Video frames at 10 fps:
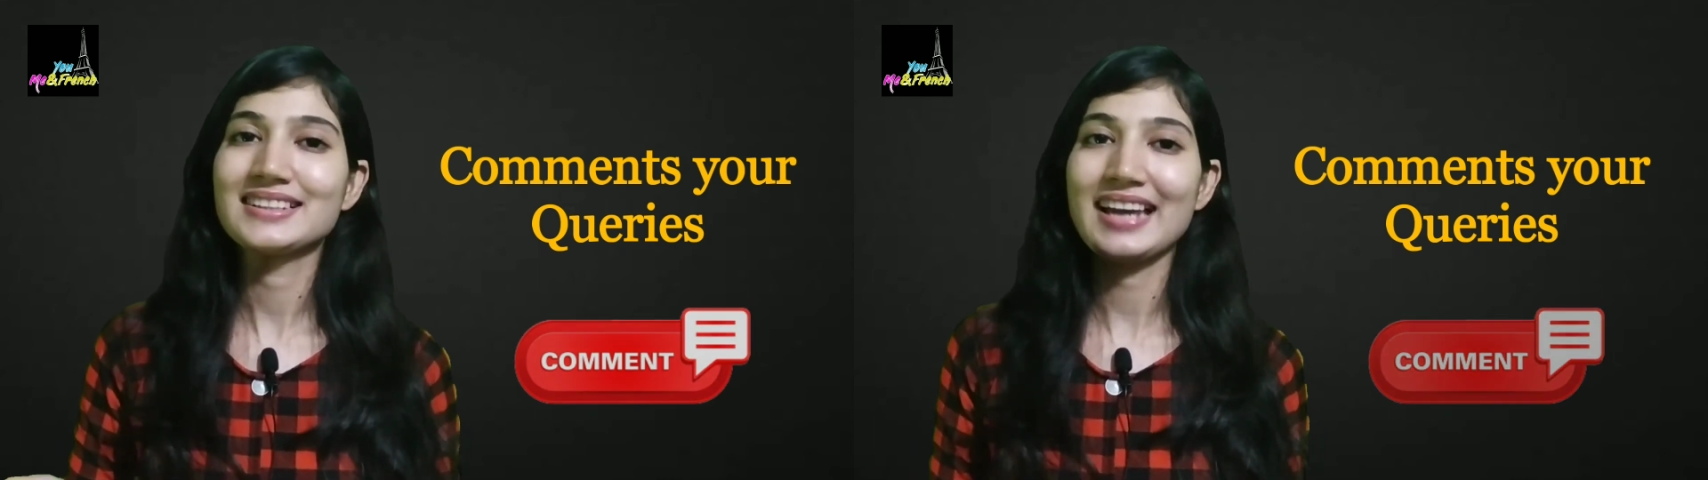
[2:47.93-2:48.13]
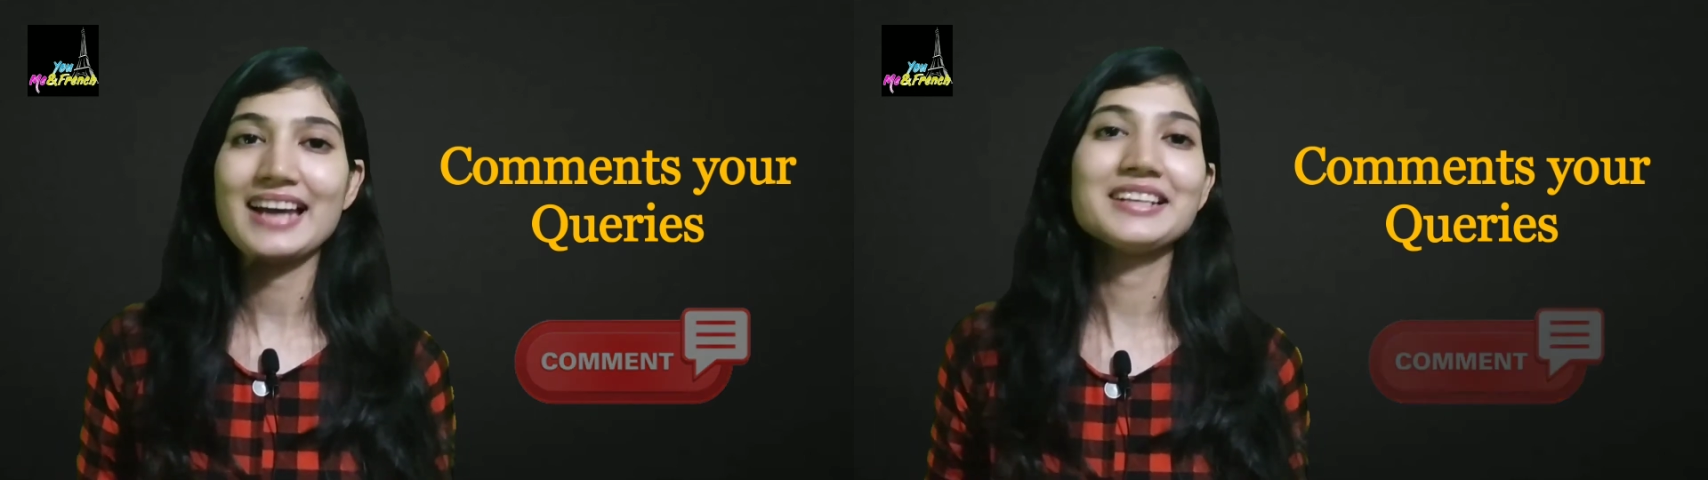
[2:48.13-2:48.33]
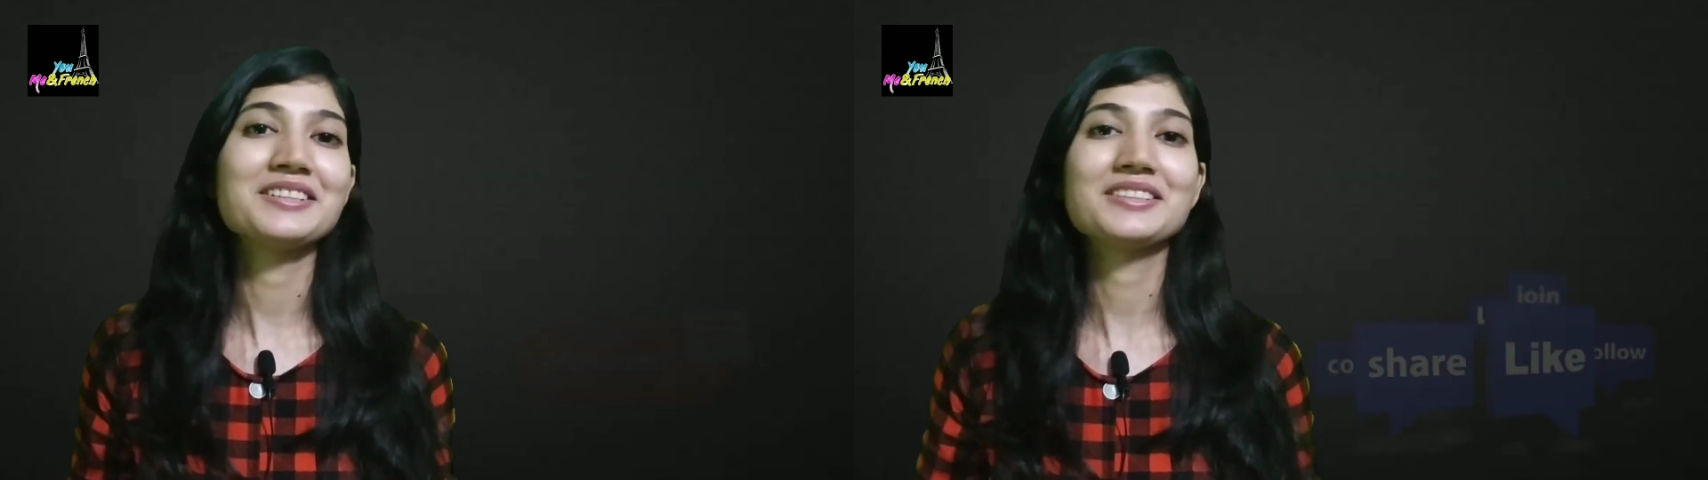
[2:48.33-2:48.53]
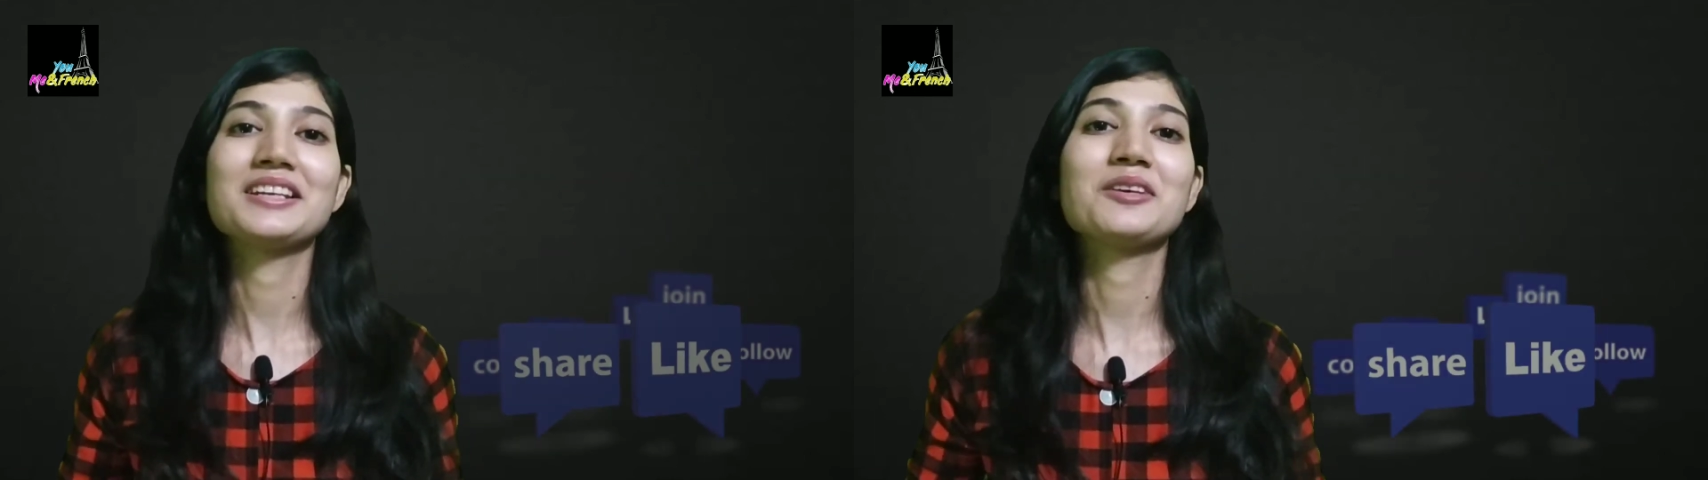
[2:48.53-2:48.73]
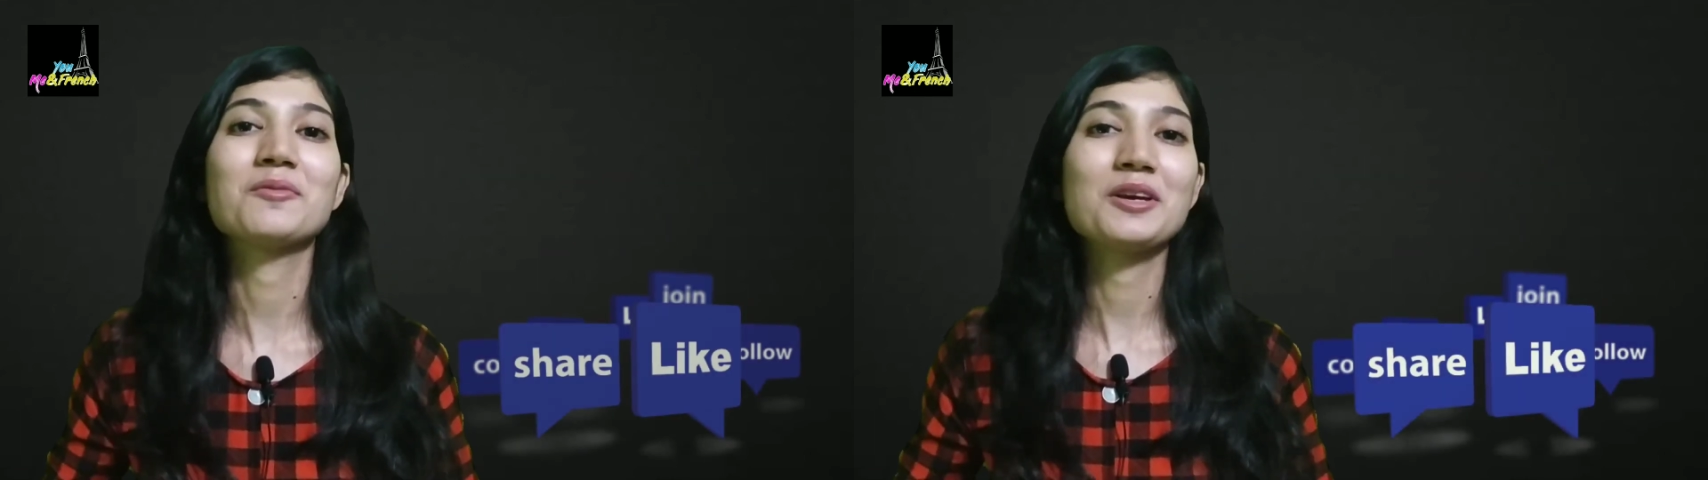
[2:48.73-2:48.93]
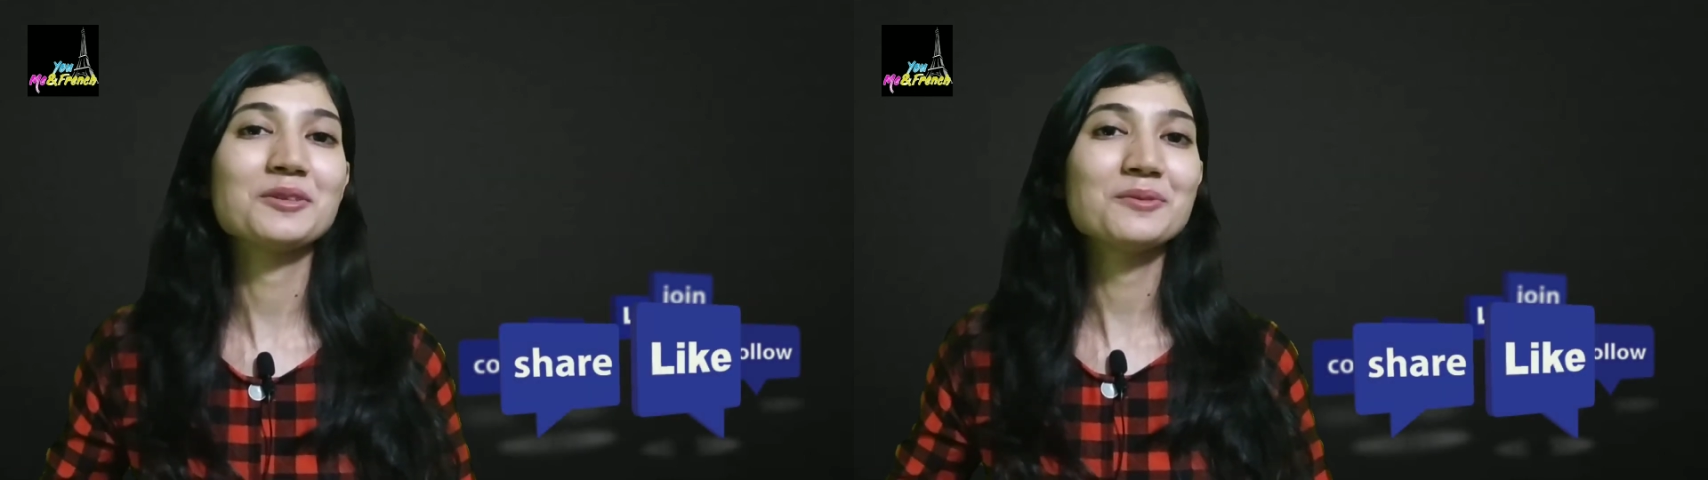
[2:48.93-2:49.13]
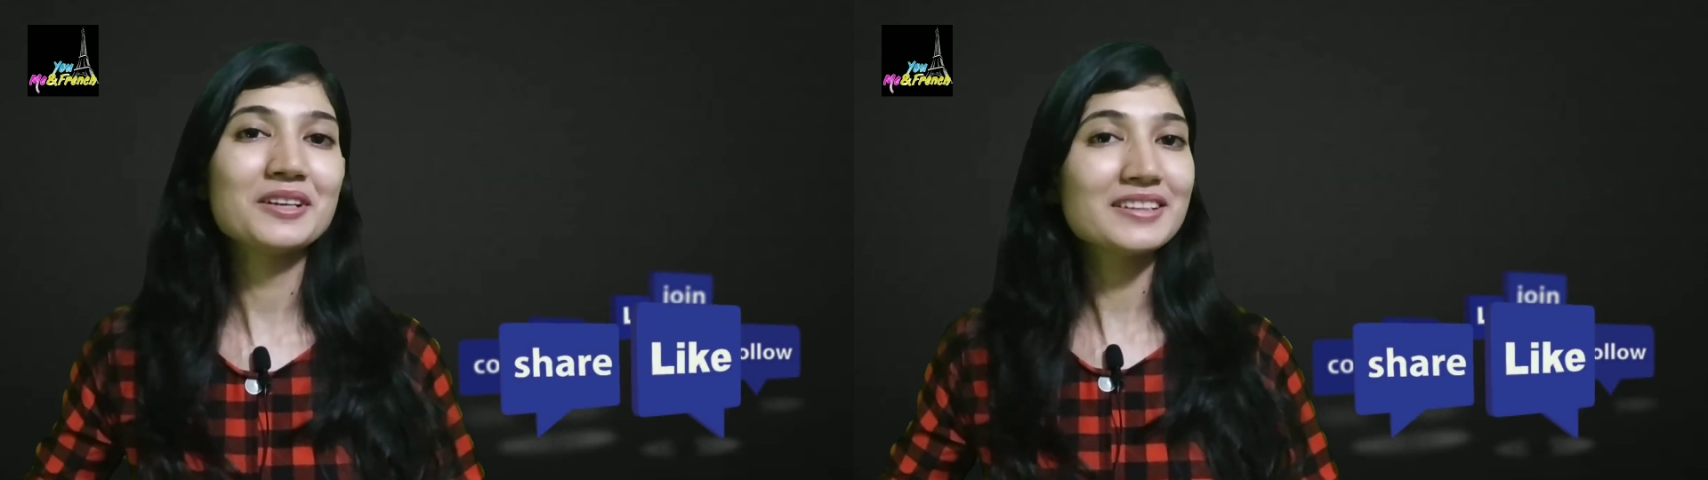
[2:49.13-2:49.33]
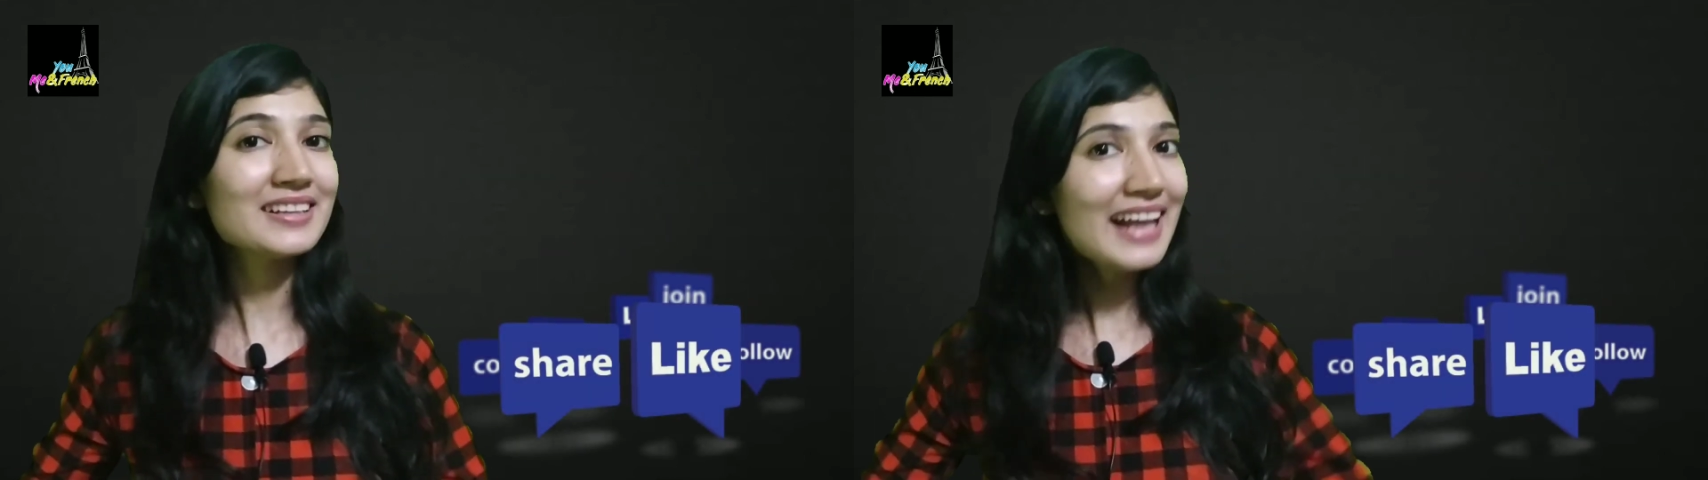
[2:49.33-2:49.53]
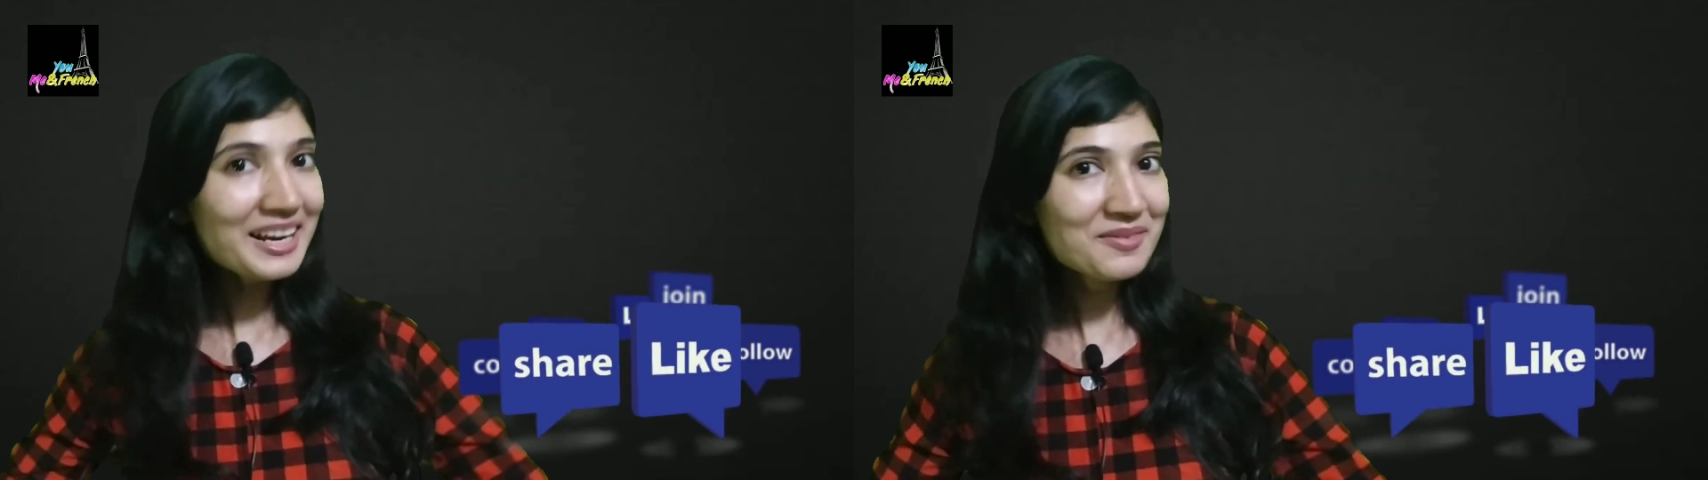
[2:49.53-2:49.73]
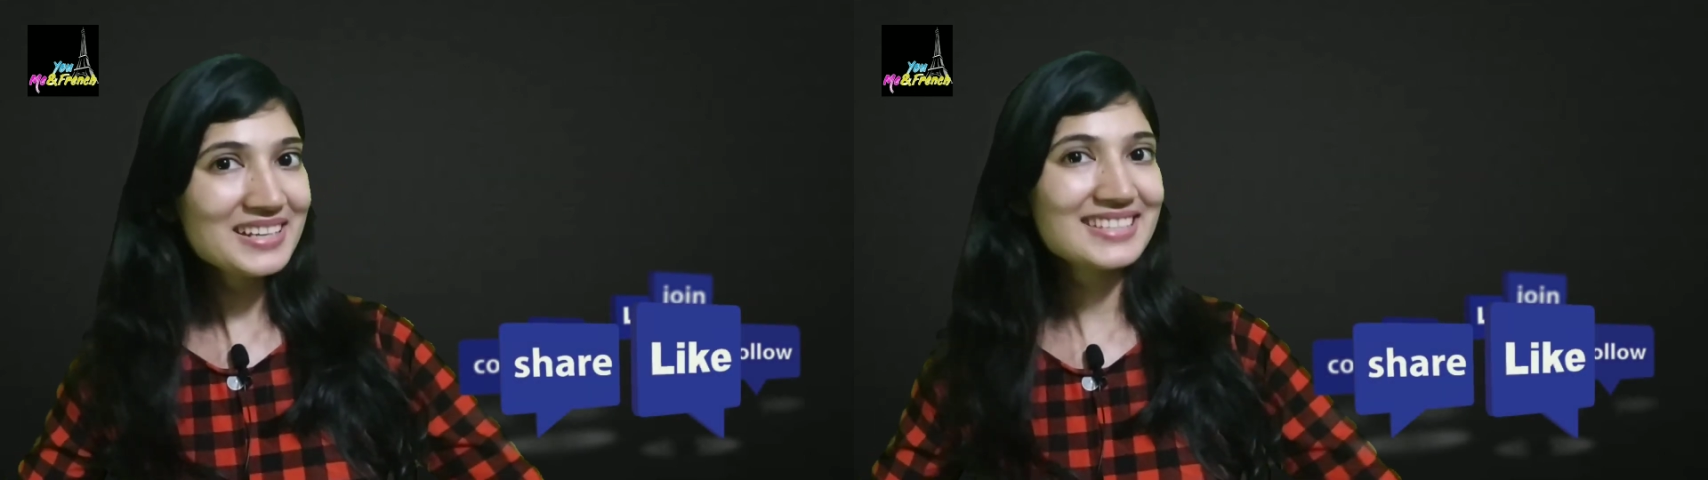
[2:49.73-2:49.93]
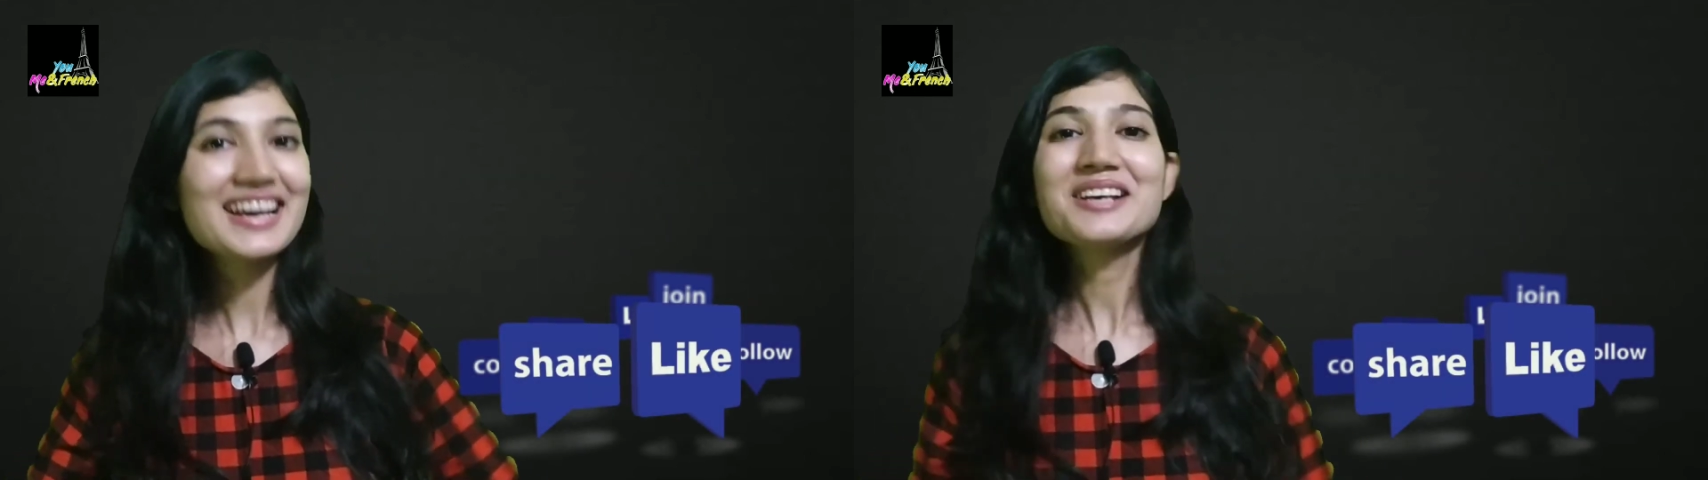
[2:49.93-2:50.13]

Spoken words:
and entertaining way to learn a language.